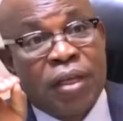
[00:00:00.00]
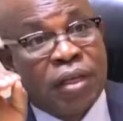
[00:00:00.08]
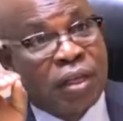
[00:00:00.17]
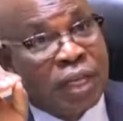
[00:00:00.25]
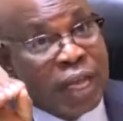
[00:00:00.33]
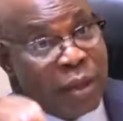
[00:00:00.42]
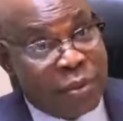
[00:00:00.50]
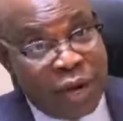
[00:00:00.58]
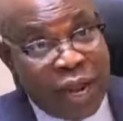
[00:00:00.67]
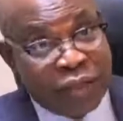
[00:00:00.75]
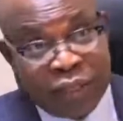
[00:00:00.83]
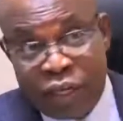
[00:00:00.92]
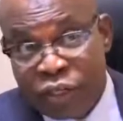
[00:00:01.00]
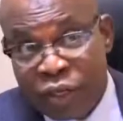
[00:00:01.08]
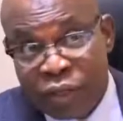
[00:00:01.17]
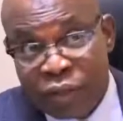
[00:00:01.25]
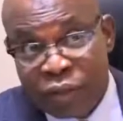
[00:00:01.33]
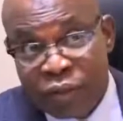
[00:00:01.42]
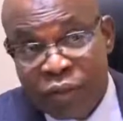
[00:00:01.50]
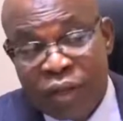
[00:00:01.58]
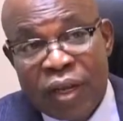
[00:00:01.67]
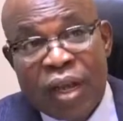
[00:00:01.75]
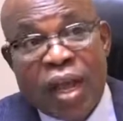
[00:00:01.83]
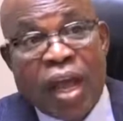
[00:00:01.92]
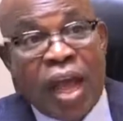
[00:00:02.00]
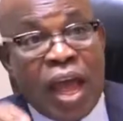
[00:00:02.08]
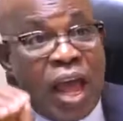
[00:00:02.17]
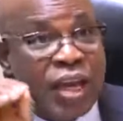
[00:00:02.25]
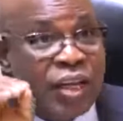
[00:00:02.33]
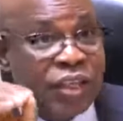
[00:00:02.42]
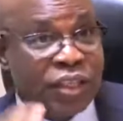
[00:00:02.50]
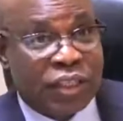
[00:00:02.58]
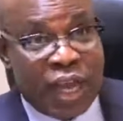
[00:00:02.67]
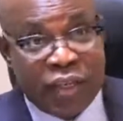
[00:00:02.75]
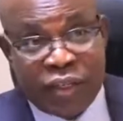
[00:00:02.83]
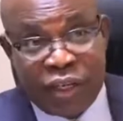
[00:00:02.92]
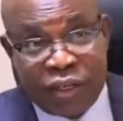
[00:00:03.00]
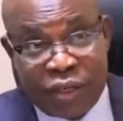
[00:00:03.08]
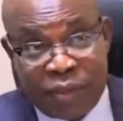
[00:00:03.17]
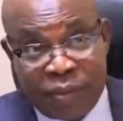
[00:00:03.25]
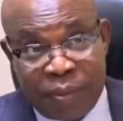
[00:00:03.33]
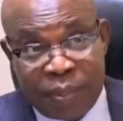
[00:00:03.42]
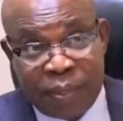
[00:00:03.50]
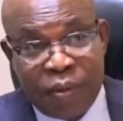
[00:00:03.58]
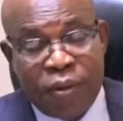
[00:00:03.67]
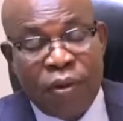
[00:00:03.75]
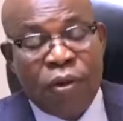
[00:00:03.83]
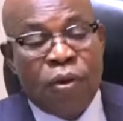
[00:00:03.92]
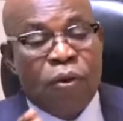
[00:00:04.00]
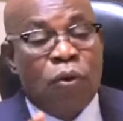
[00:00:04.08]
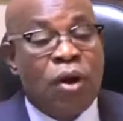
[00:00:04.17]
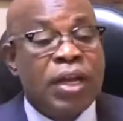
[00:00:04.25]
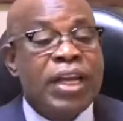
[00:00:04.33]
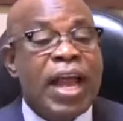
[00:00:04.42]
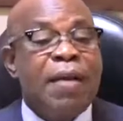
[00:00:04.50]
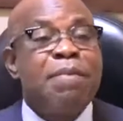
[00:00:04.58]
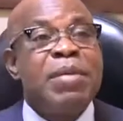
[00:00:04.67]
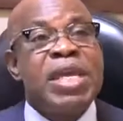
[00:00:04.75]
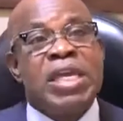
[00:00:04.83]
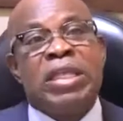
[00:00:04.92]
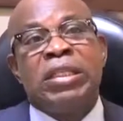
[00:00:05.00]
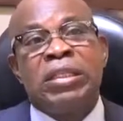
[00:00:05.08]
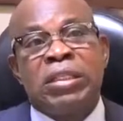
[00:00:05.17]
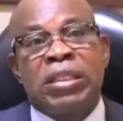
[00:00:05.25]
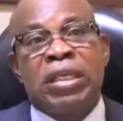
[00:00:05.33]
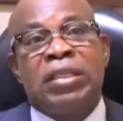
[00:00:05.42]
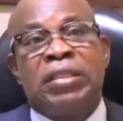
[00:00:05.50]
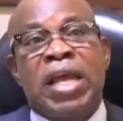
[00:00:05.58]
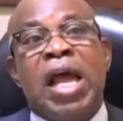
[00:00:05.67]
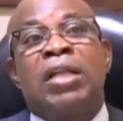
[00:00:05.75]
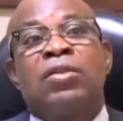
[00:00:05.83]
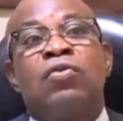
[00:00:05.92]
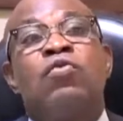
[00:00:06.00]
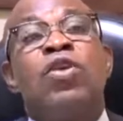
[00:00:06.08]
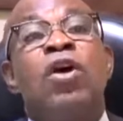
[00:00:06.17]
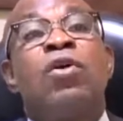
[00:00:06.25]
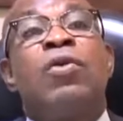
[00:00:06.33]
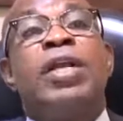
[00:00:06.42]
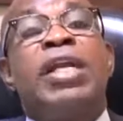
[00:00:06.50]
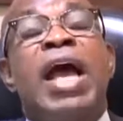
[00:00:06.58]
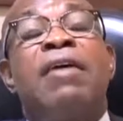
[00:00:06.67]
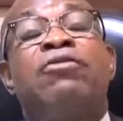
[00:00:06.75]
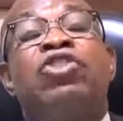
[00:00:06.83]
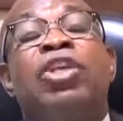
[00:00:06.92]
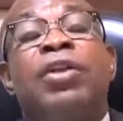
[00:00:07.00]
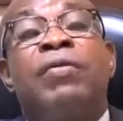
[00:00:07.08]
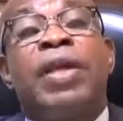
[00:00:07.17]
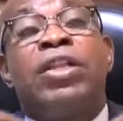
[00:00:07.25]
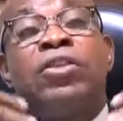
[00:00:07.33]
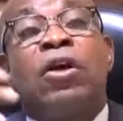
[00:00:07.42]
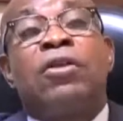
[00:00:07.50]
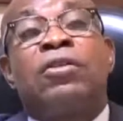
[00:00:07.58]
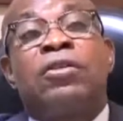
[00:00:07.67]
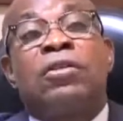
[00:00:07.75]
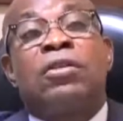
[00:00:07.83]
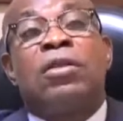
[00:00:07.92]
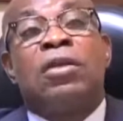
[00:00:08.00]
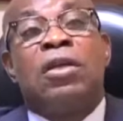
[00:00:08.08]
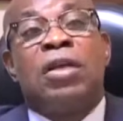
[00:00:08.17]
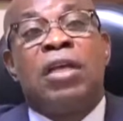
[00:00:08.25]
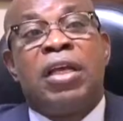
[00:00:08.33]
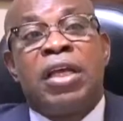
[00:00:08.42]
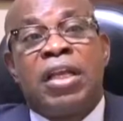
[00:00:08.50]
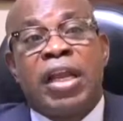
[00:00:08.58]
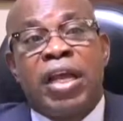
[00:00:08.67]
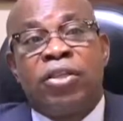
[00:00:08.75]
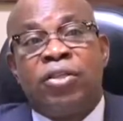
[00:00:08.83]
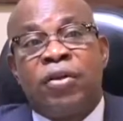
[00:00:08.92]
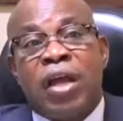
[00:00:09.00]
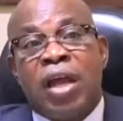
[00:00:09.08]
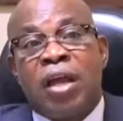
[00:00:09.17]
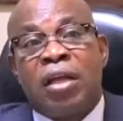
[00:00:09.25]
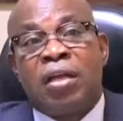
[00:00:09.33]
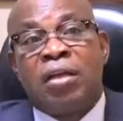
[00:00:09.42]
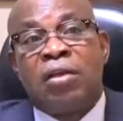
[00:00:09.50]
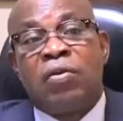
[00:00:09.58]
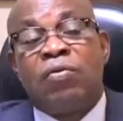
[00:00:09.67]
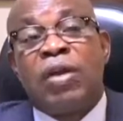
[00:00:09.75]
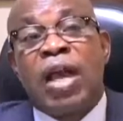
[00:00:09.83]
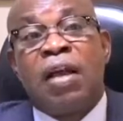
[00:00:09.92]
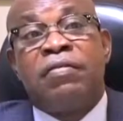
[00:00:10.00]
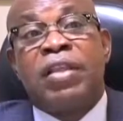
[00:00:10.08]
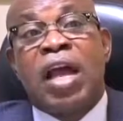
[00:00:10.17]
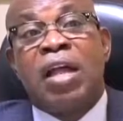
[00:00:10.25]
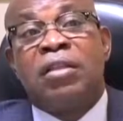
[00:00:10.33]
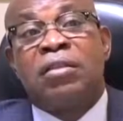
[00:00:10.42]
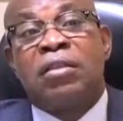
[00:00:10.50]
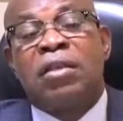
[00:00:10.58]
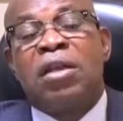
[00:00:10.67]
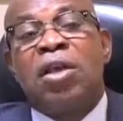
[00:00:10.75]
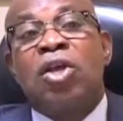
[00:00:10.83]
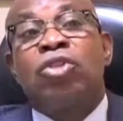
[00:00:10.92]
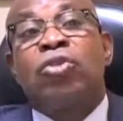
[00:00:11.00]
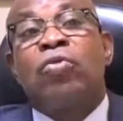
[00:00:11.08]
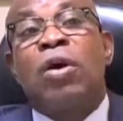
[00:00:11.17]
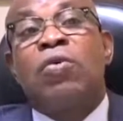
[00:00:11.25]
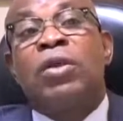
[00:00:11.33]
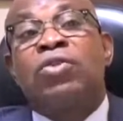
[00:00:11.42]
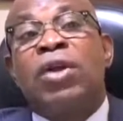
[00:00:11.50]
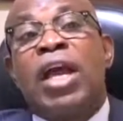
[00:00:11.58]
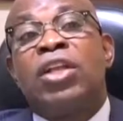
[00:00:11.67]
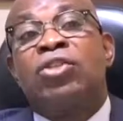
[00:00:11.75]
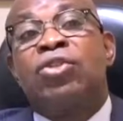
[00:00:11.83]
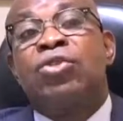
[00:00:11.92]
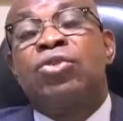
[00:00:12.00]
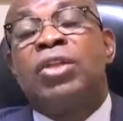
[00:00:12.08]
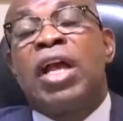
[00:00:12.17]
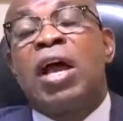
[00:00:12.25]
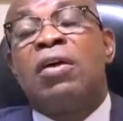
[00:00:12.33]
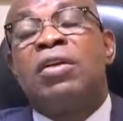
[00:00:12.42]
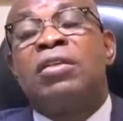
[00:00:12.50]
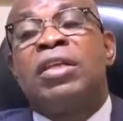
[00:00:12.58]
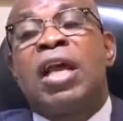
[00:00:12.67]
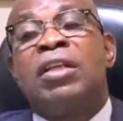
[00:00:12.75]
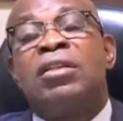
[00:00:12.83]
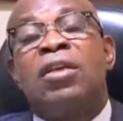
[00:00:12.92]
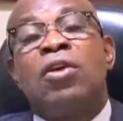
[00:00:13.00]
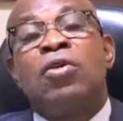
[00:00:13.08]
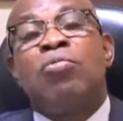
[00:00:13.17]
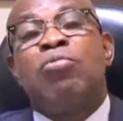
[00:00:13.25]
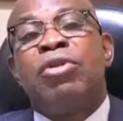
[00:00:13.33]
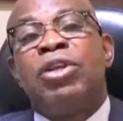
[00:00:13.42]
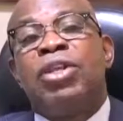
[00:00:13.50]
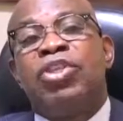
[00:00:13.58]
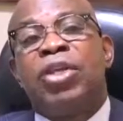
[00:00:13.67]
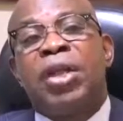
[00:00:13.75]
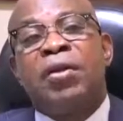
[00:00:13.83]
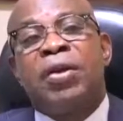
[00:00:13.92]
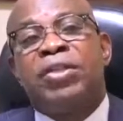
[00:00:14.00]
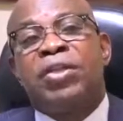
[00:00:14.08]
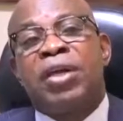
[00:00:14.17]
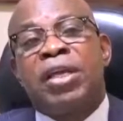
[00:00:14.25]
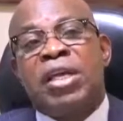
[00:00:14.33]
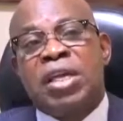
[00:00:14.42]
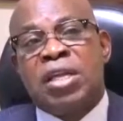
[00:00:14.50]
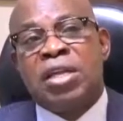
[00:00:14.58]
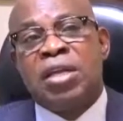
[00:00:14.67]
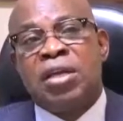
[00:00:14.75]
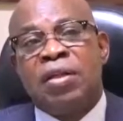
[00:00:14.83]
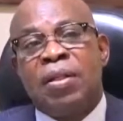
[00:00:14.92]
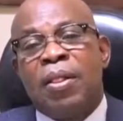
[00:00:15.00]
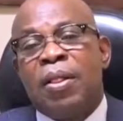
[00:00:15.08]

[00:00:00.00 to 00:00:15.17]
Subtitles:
decarbonization, and digitization. What that means is that we already have generators in Nigeria. We have that. So what we're trying to do now is that bring the generator in,